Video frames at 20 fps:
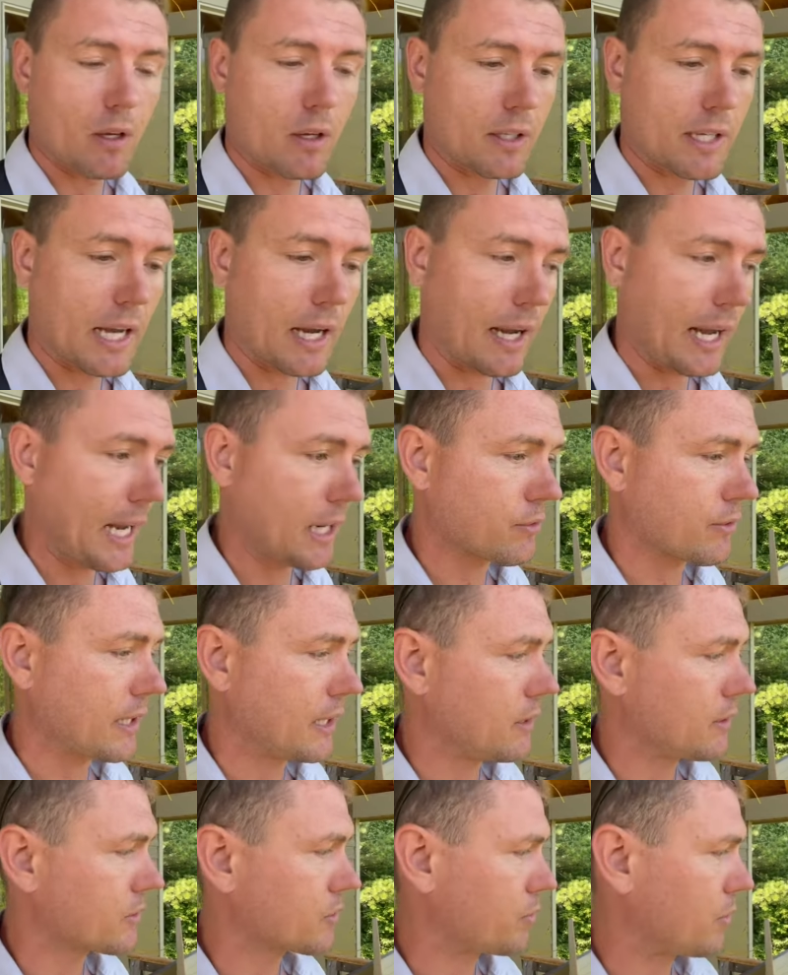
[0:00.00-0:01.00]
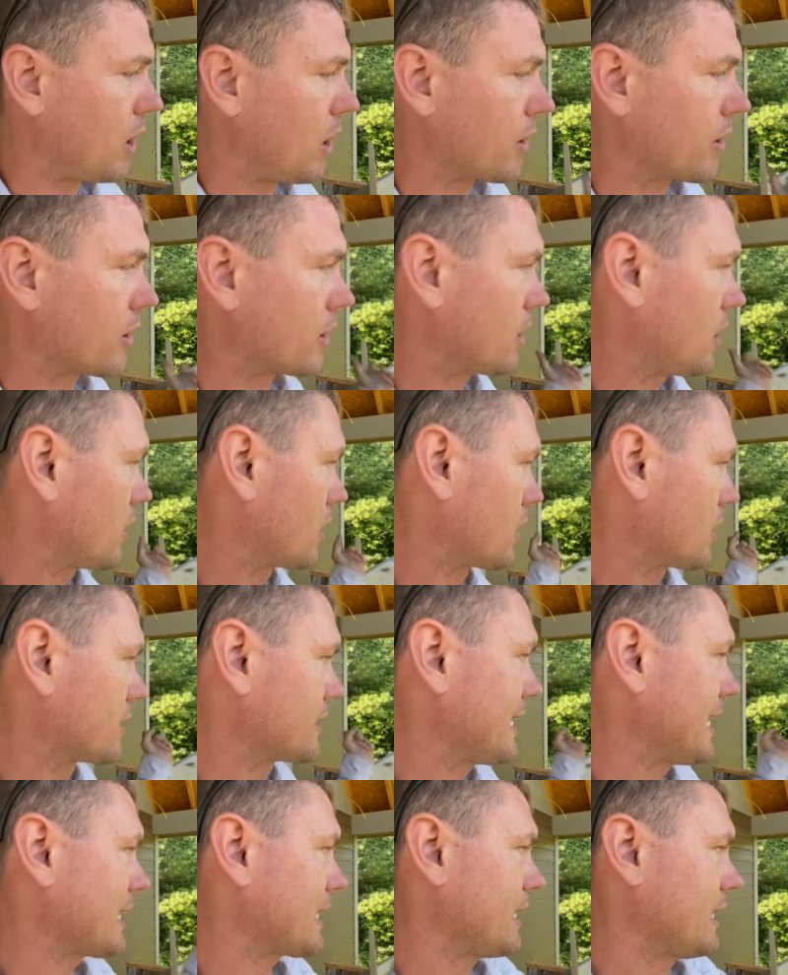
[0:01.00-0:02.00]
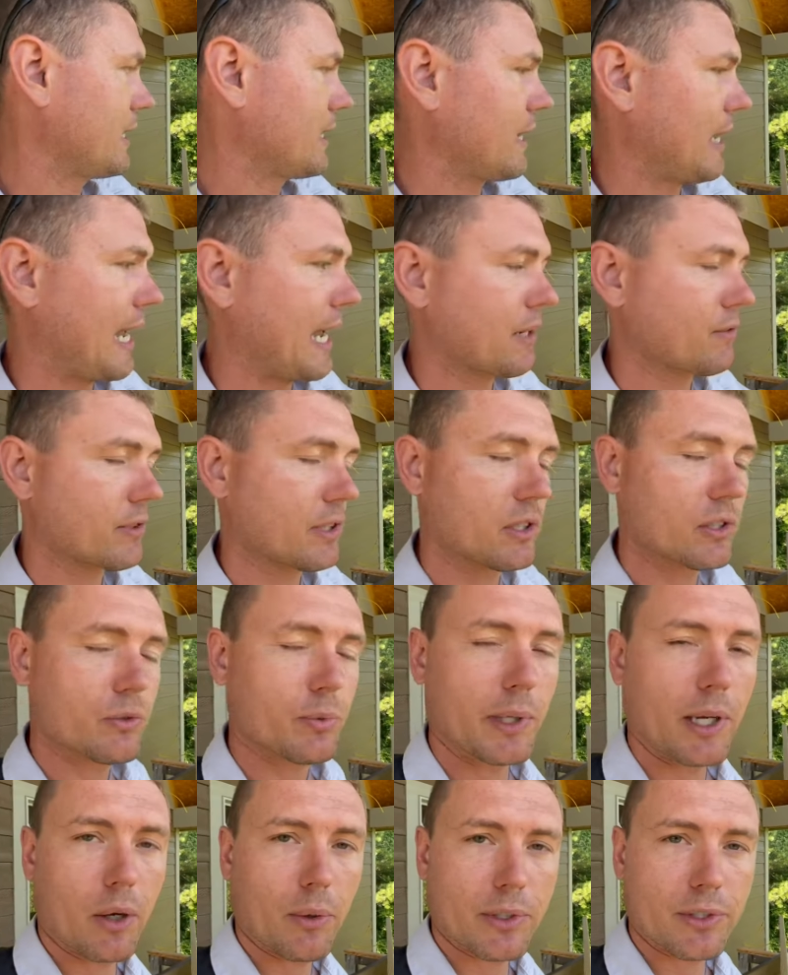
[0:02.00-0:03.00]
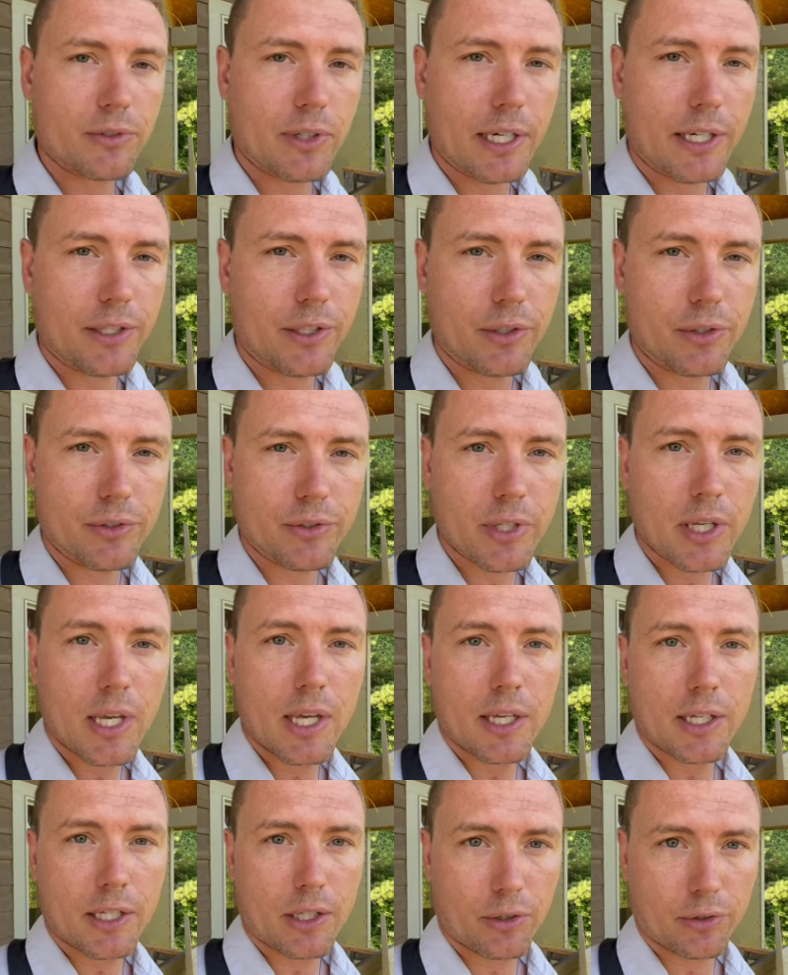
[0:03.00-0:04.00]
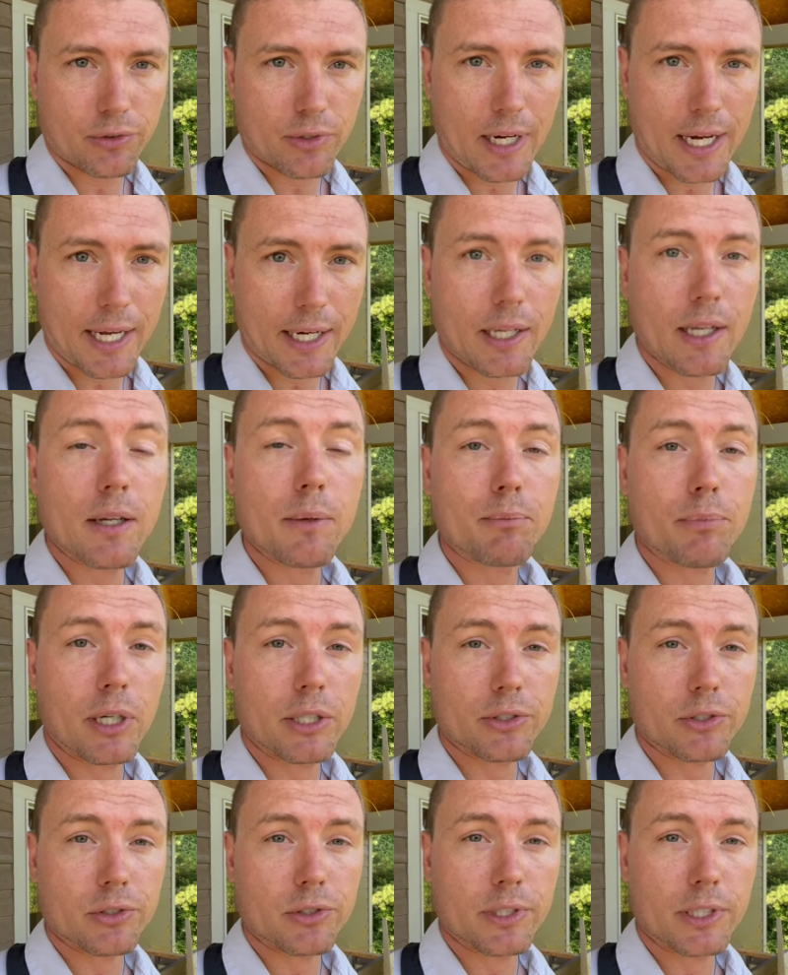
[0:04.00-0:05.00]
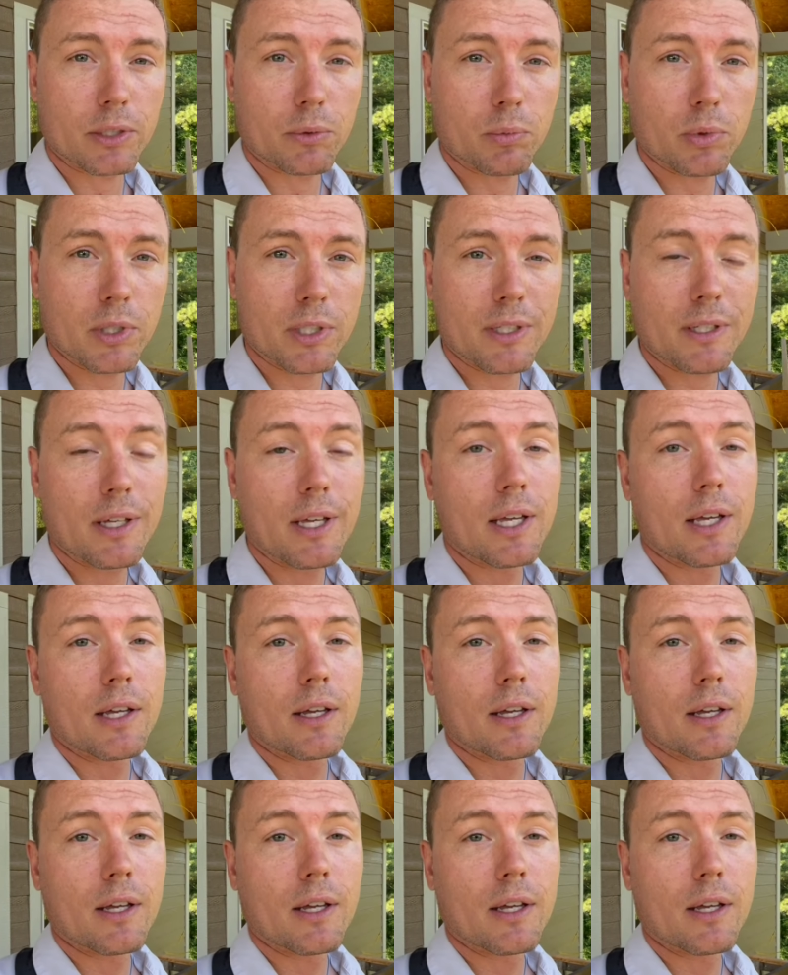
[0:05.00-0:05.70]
Yeah, on handrails, handrails on our on our decking, handrails. We always try to use kiln-dried, pressure-treated wood.